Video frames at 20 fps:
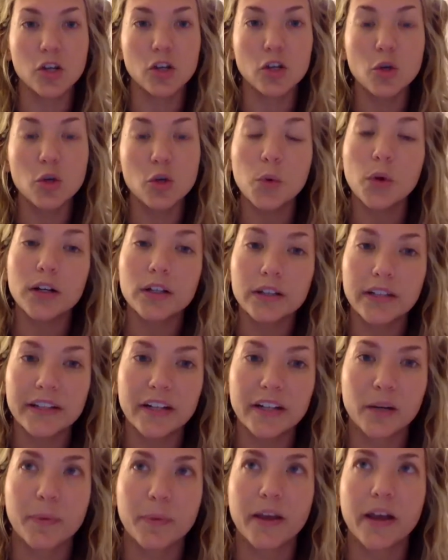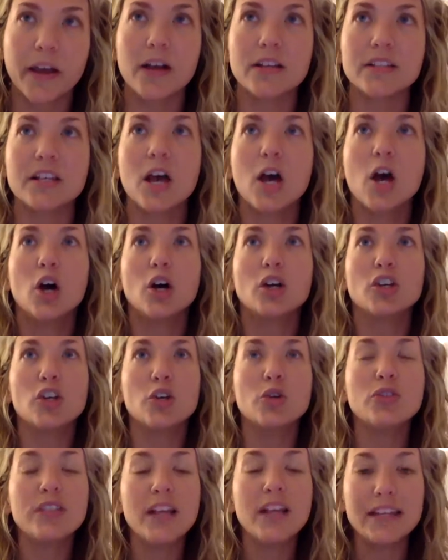you are a leader because
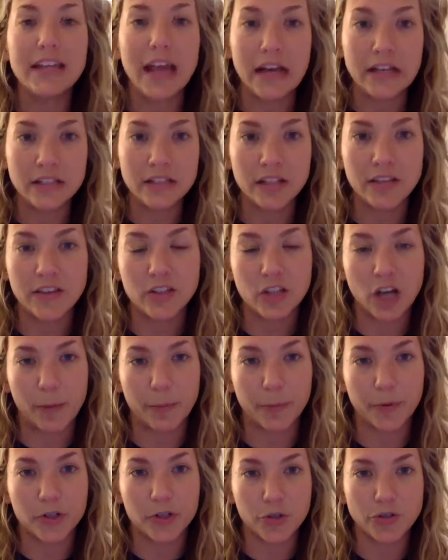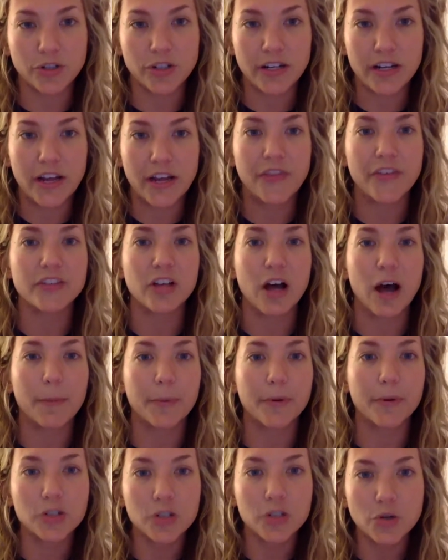you said yes to this opportunity, and this
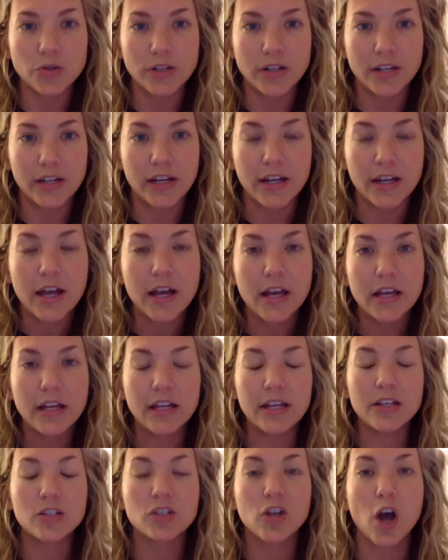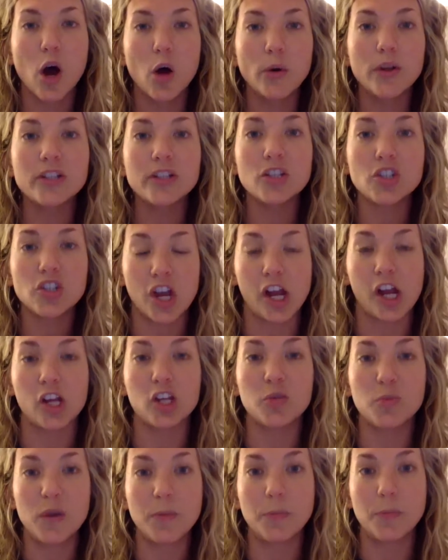opportunity is going to
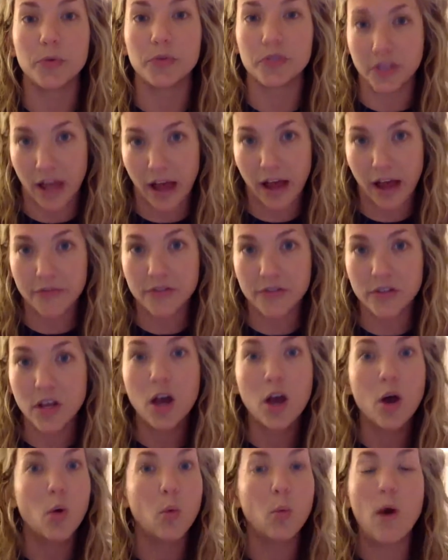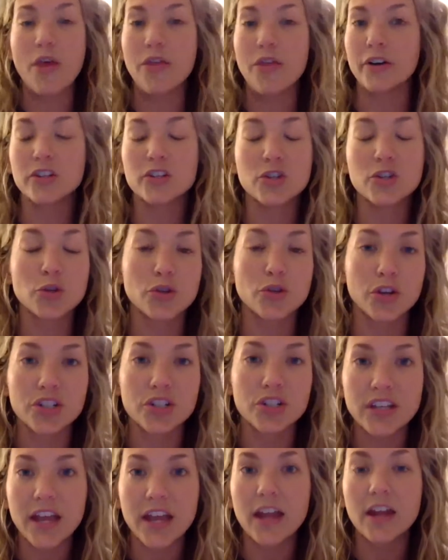change people's lives, whether it's through their
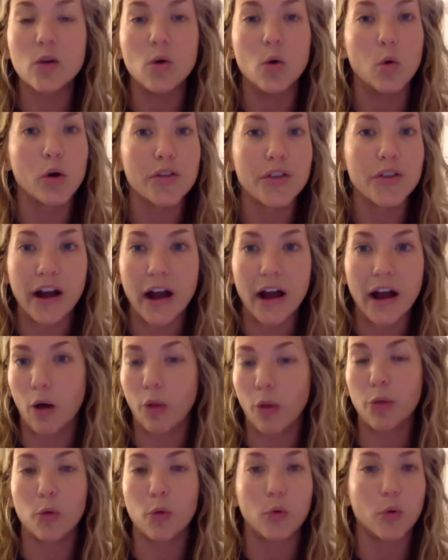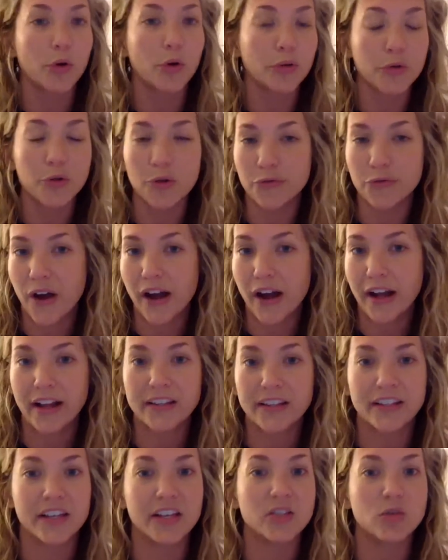skin or their health or through their
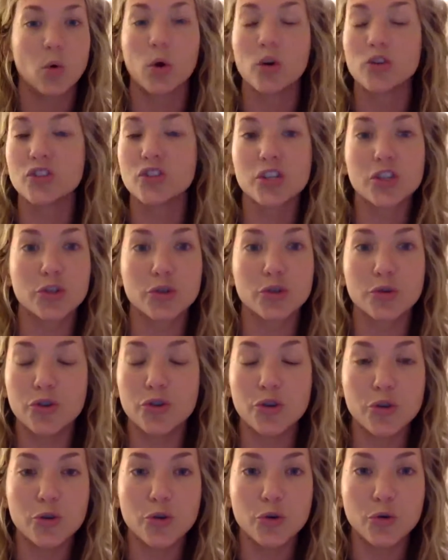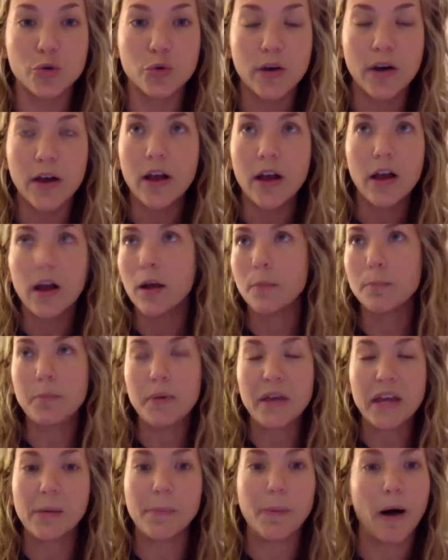finances or just through you
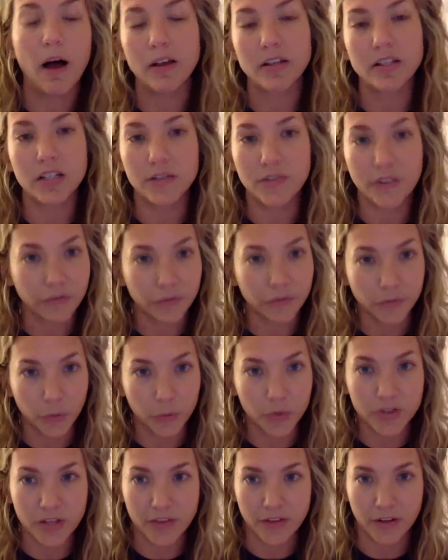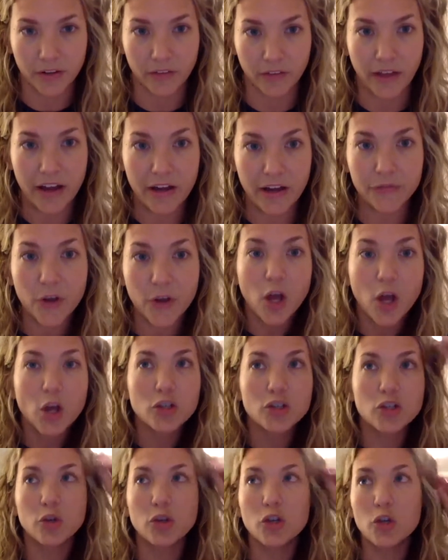being a positive influence in their life.
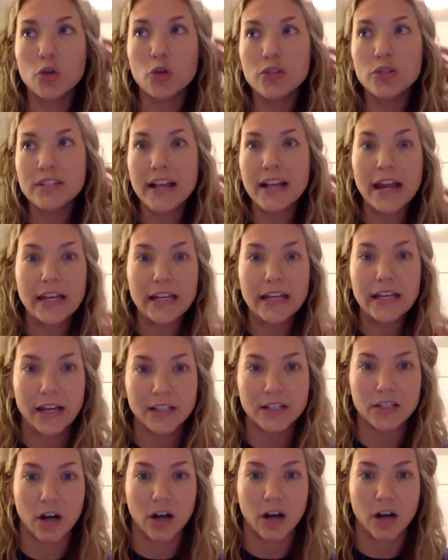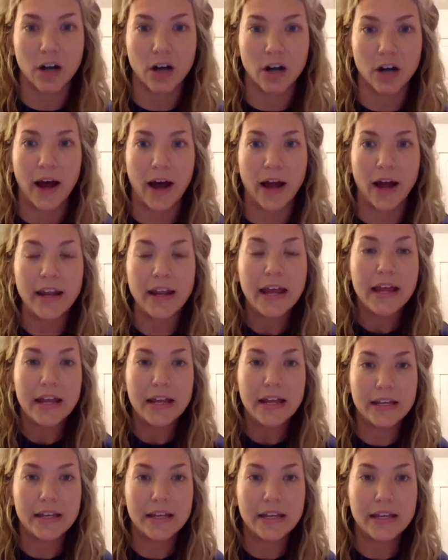So you saying yes to Arbonne
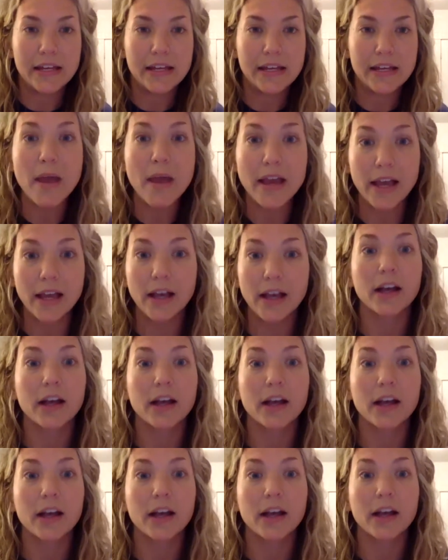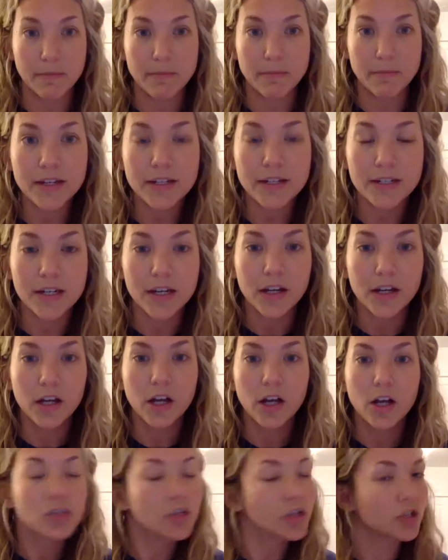is you making a commitment
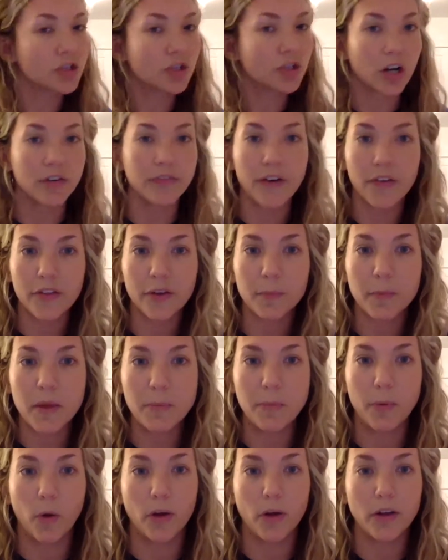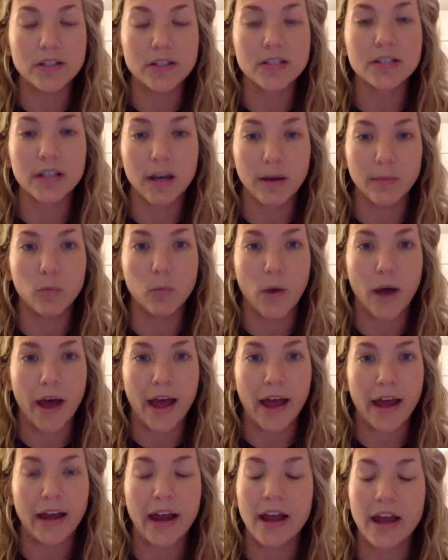to serve other people in some
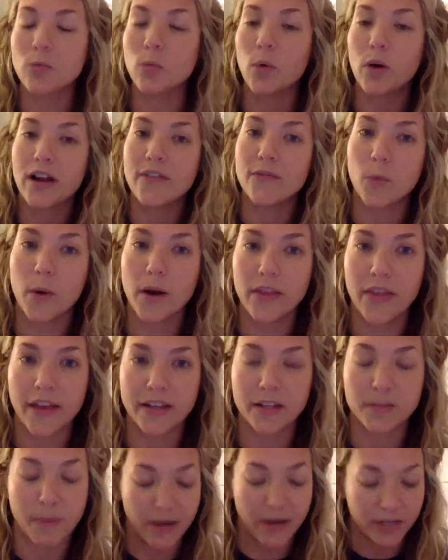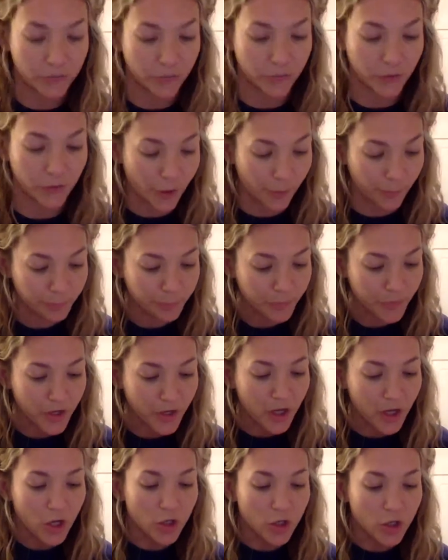way, and whatever way that is best for you.
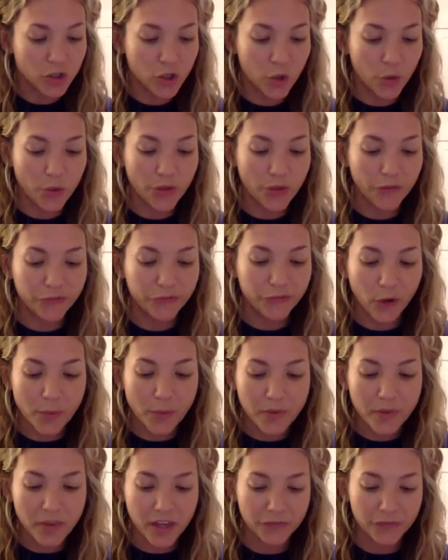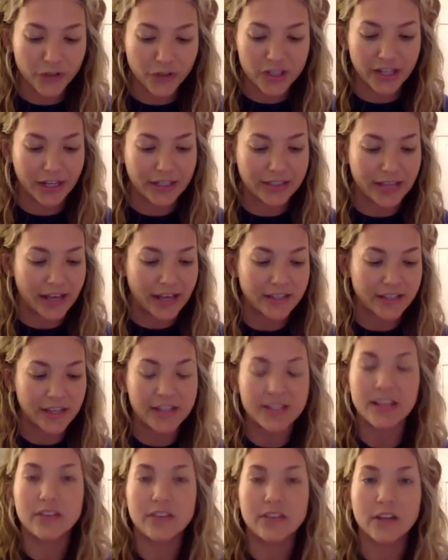So the formula for success is
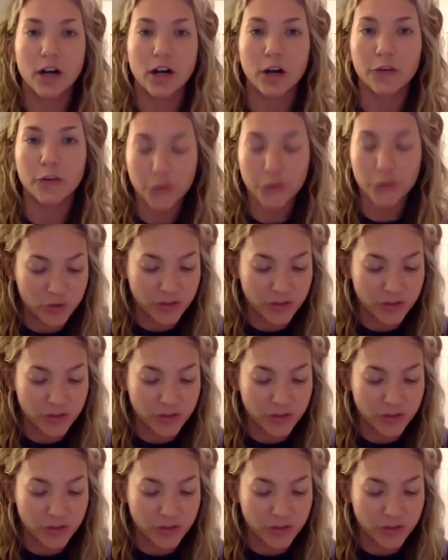that there are a few